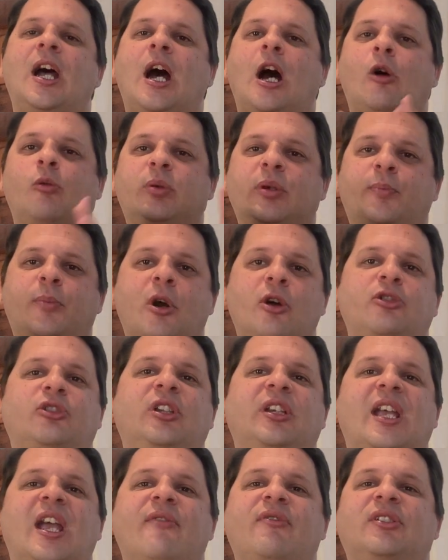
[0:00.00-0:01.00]
I'll be
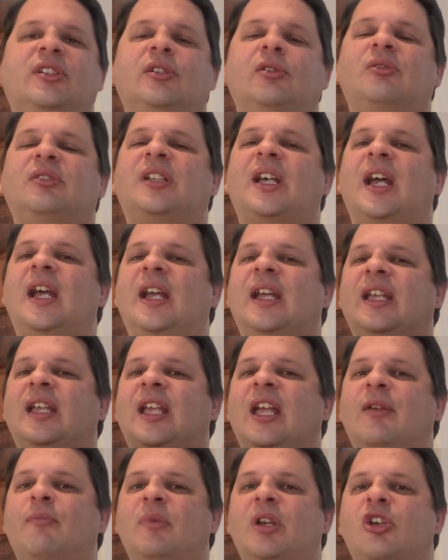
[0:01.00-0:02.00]
posting every single day.
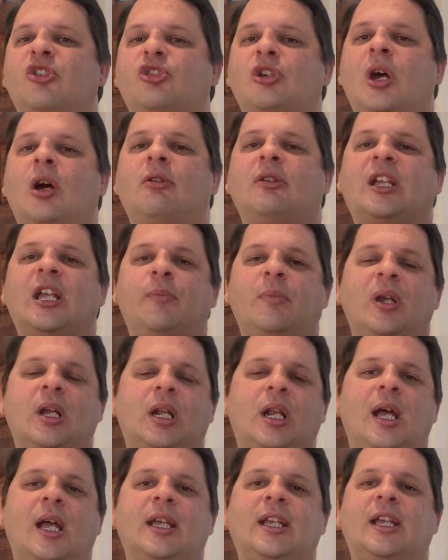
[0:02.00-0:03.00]
Give me a shout, give me a
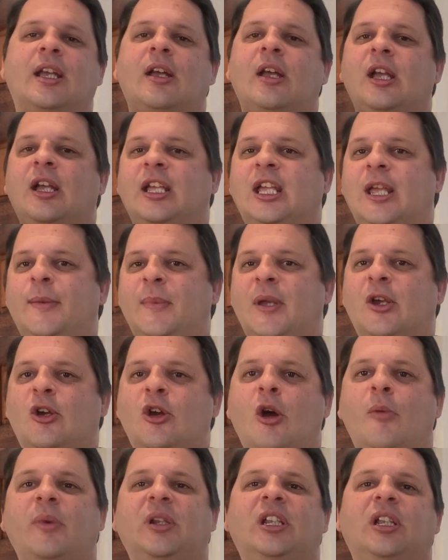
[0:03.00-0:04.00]
like, give me a
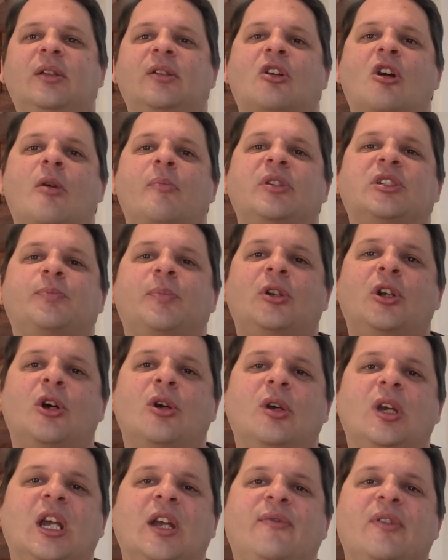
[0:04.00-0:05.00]
comment in the comments
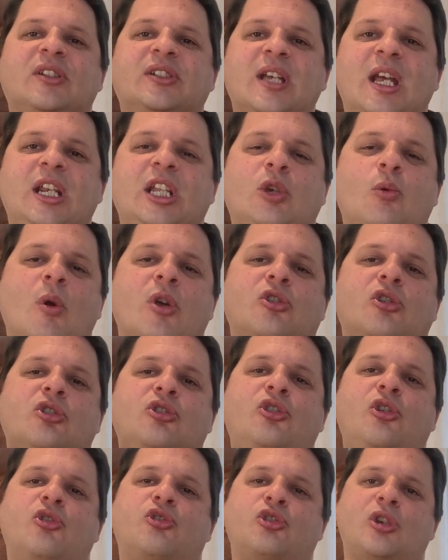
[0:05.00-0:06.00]
below. If there's any
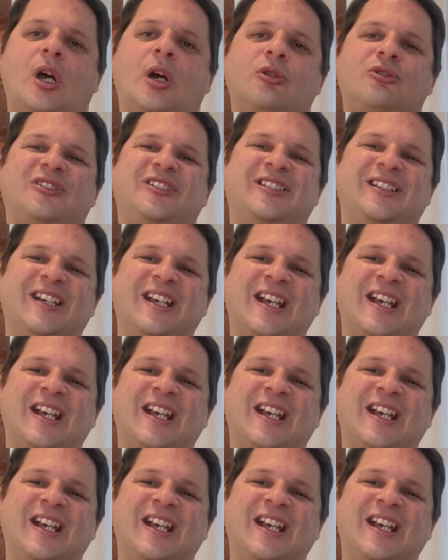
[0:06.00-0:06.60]
questions, you shout.